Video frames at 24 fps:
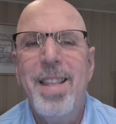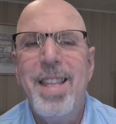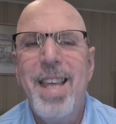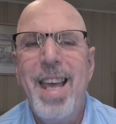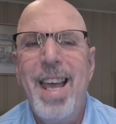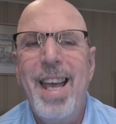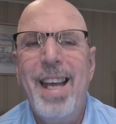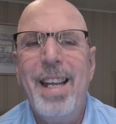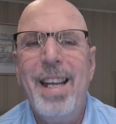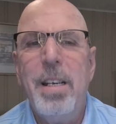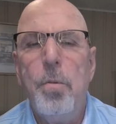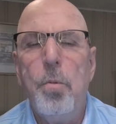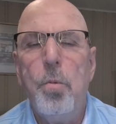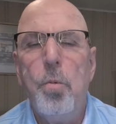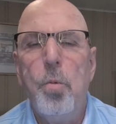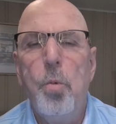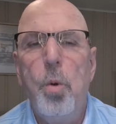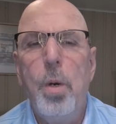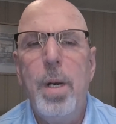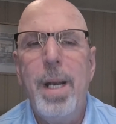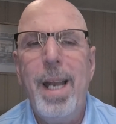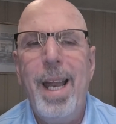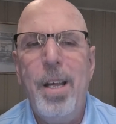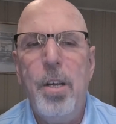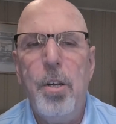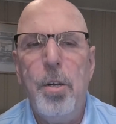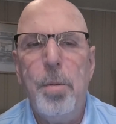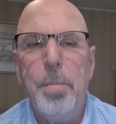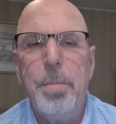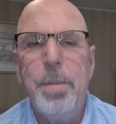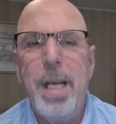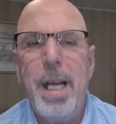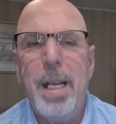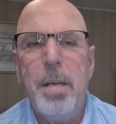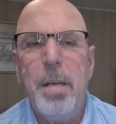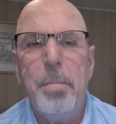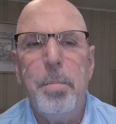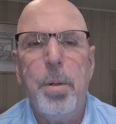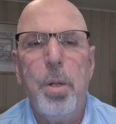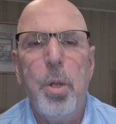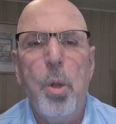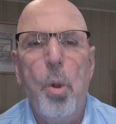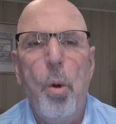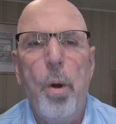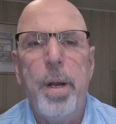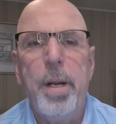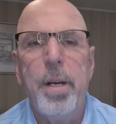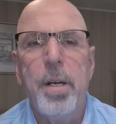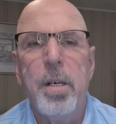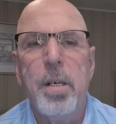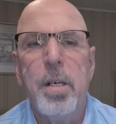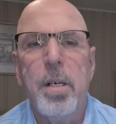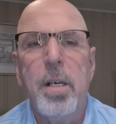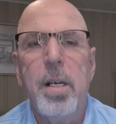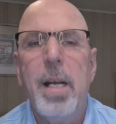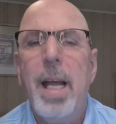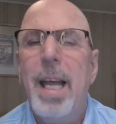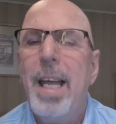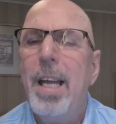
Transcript: that would help that employer,